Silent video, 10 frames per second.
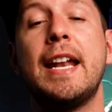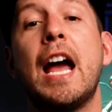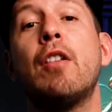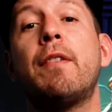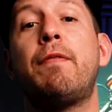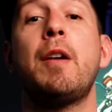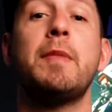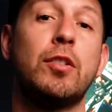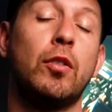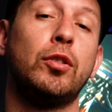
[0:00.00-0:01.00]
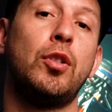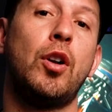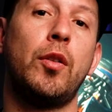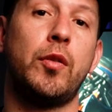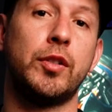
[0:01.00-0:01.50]
Now the frame is going to
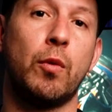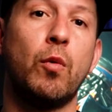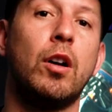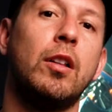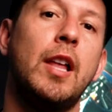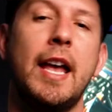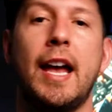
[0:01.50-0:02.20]
know there is a wall.